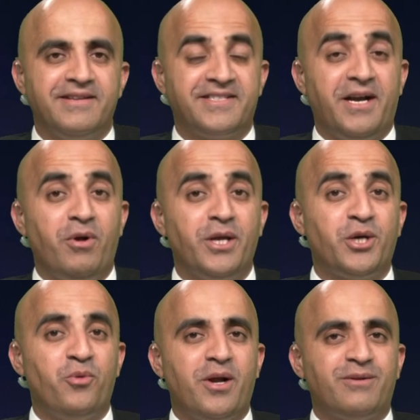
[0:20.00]
Assalamu
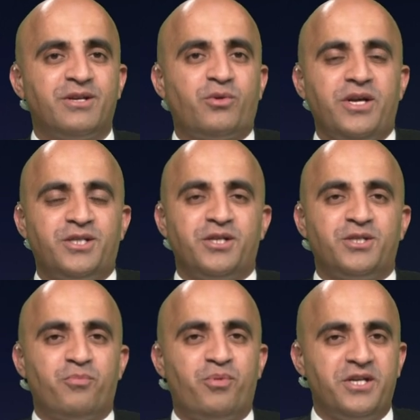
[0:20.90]
alaikum, welcome to Questions
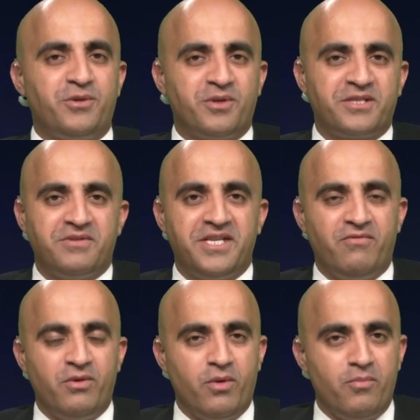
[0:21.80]
on British Muslim
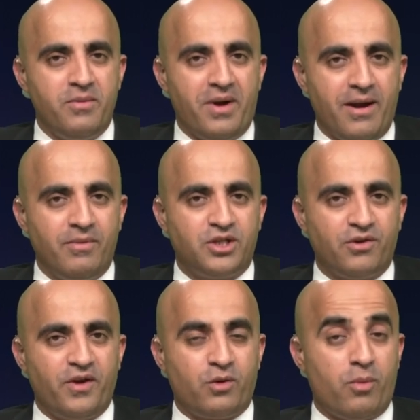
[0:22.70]
TV with me, Mohammed
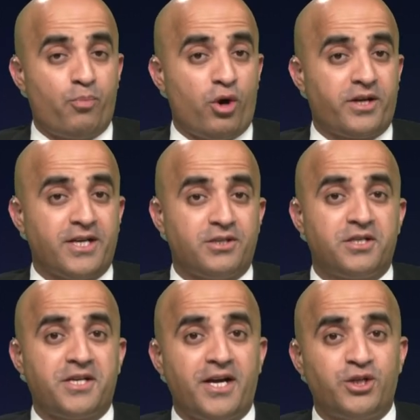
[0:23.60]
Shafiq. We're broadcasting
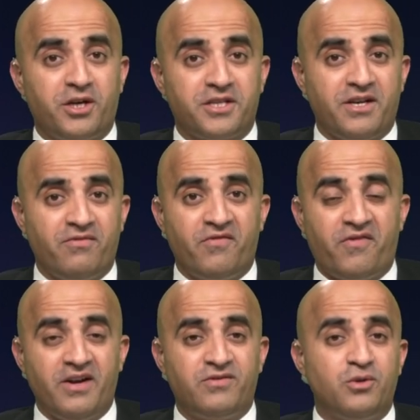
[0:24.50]
Sky Channel
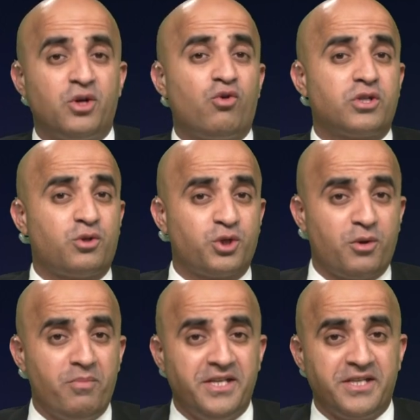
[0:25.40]
752 across
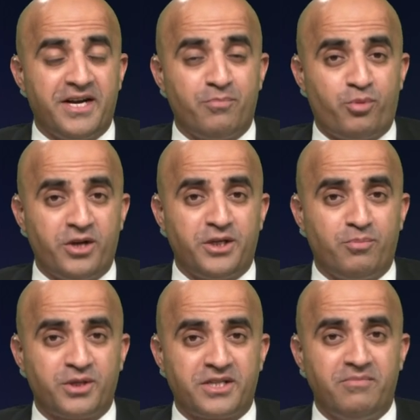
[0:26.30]
social media at British
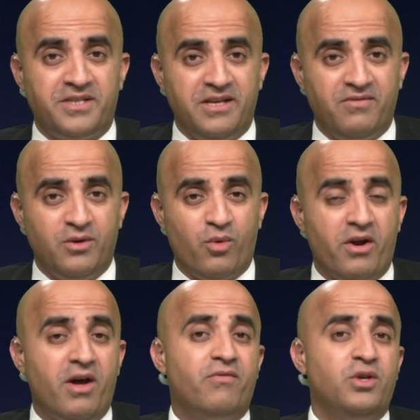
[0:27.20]
Muslim TV,
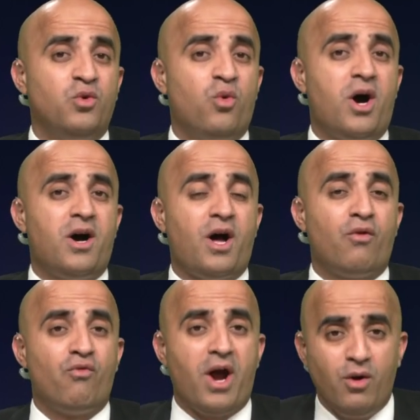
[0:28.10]
wherever you are
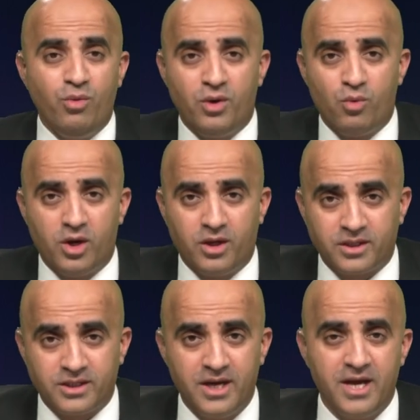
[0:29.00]
around the
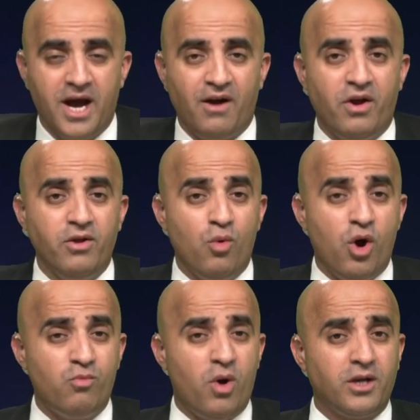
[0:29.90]
world. A very
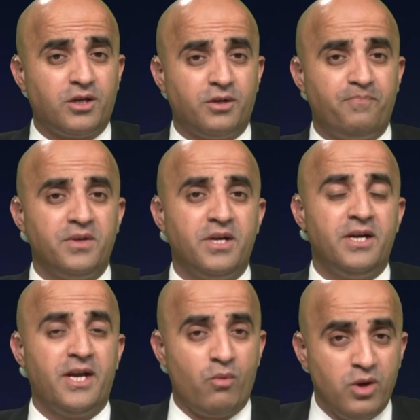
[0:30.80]
warm welcome.
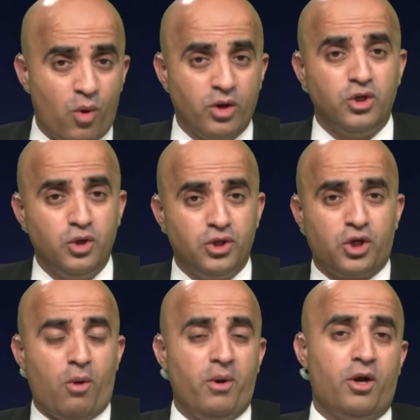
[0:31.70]
Now, we want you to
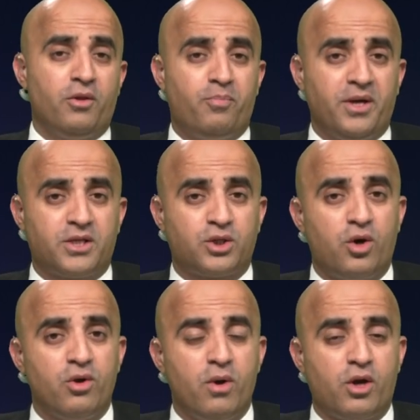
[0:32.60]
comment on the big
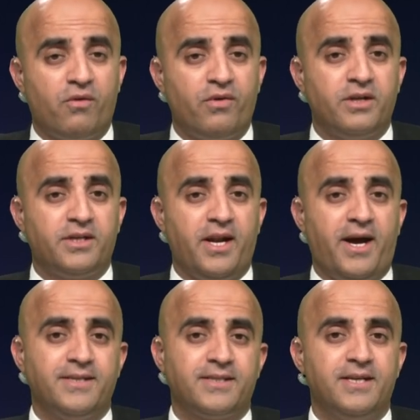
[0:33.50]
story we're covering
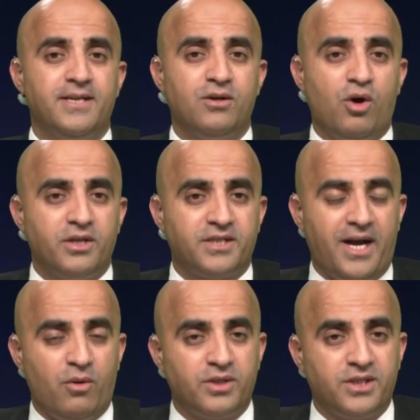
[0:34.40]
tonight. Call us
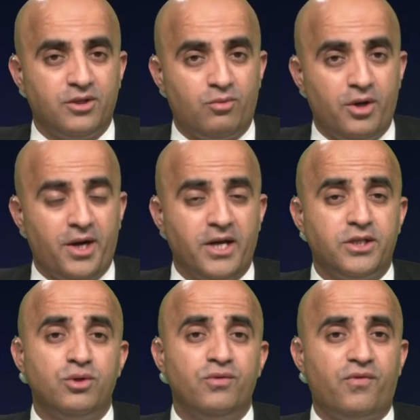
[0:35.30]
now on
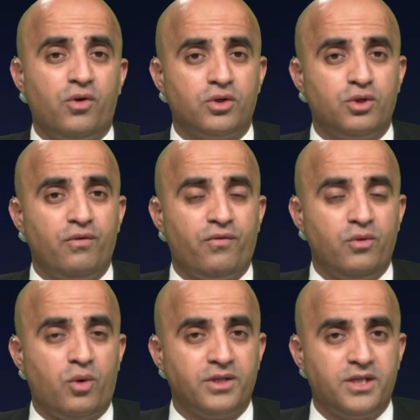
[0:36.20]

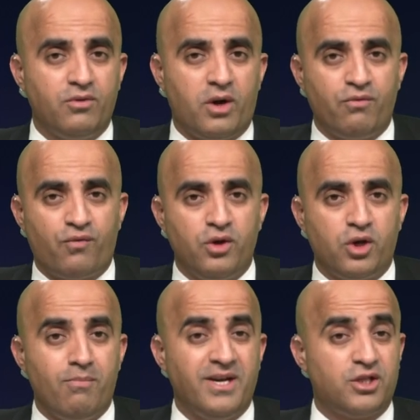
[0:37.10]
01924 You
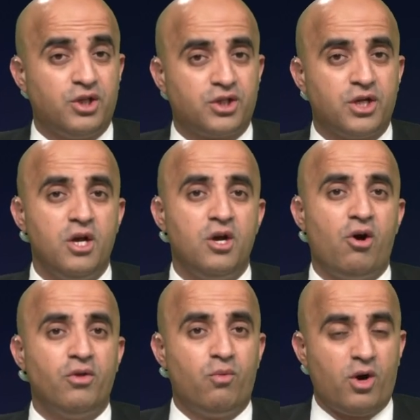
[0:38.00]
can message us
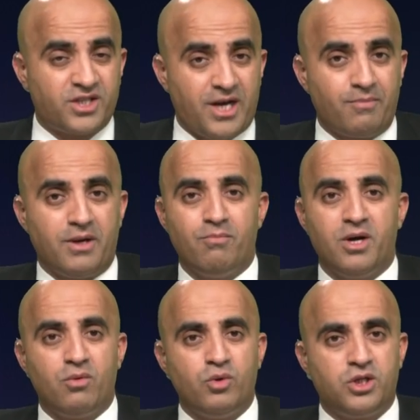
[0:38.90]
on the WhatsApp
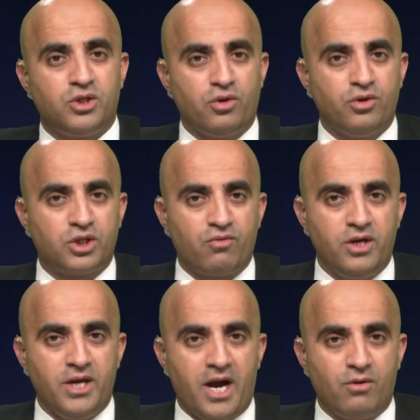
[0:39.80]
number, which is on your
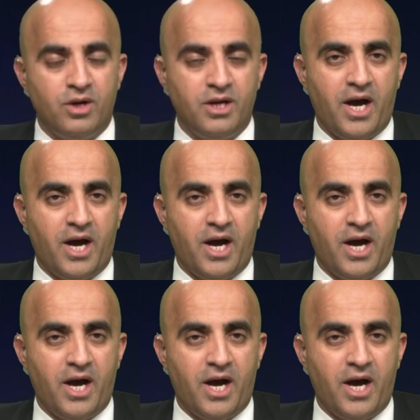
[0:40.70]
screen now.